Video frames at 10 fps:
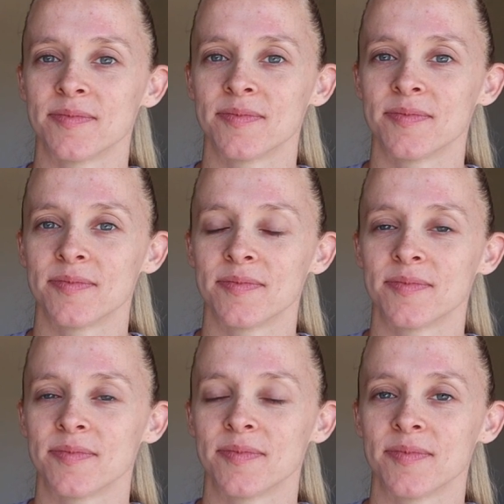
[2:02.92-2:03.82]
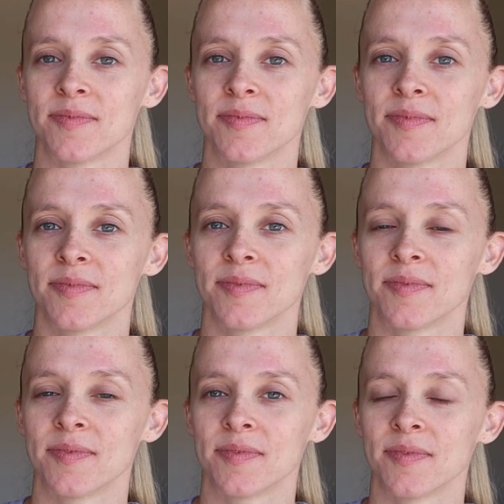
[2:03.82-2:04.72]

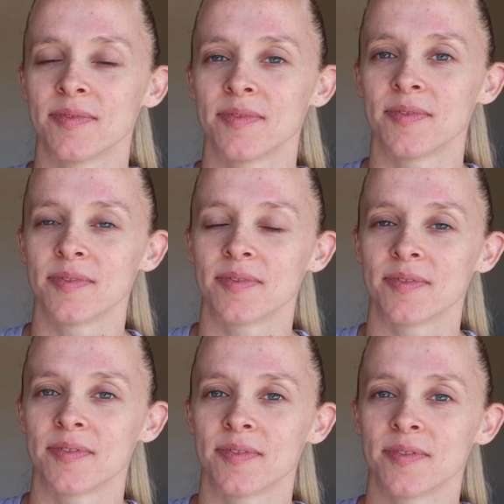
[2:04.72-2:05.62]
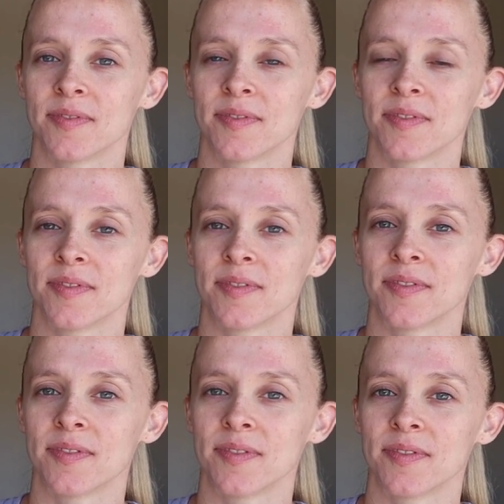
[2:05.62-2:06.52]

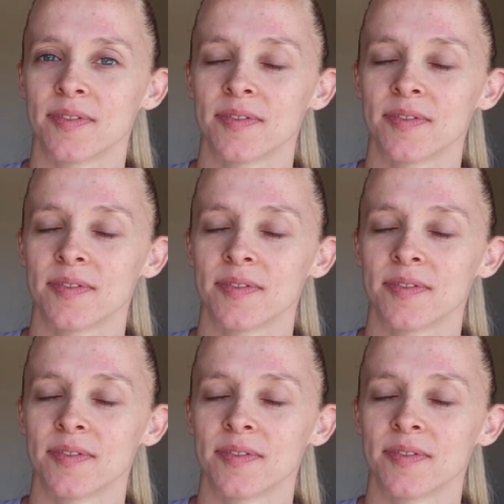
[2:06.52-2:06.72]
No words are spoken by the person on screen.